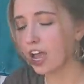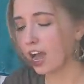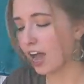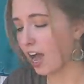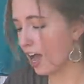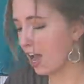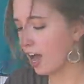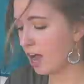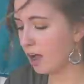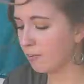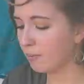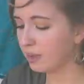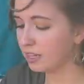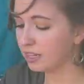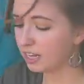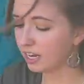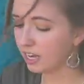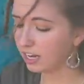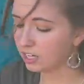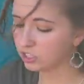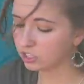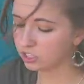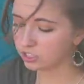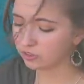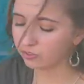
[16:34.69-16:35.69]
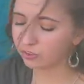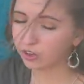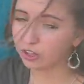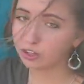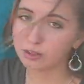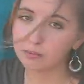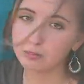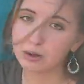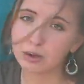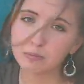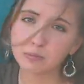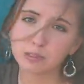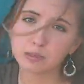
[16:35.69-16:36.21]
Um, and then I just fill
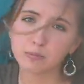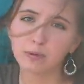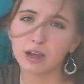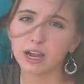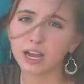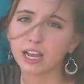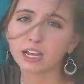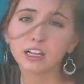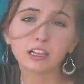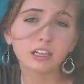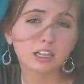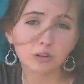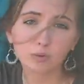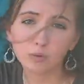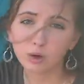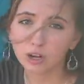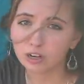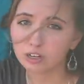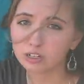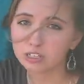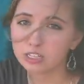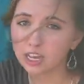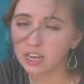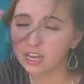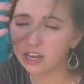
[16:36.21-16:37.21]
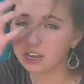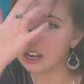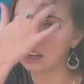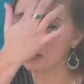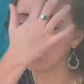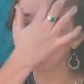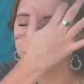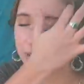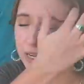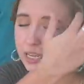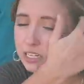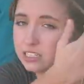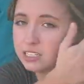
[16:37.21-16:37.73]
them up to my clean water tank
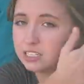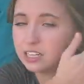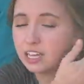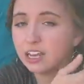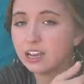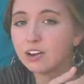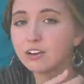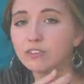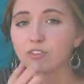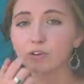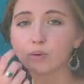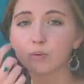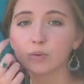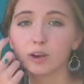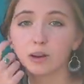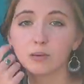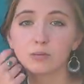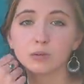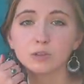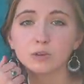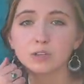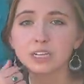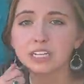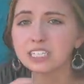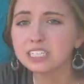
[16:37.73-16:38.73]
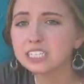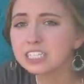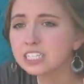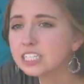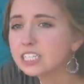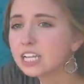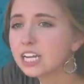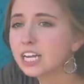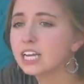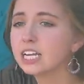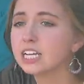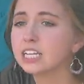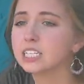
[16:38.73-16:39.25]
under my sink for when I'm doing
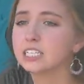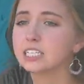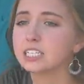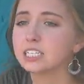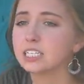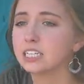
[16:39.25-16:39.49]
dishes,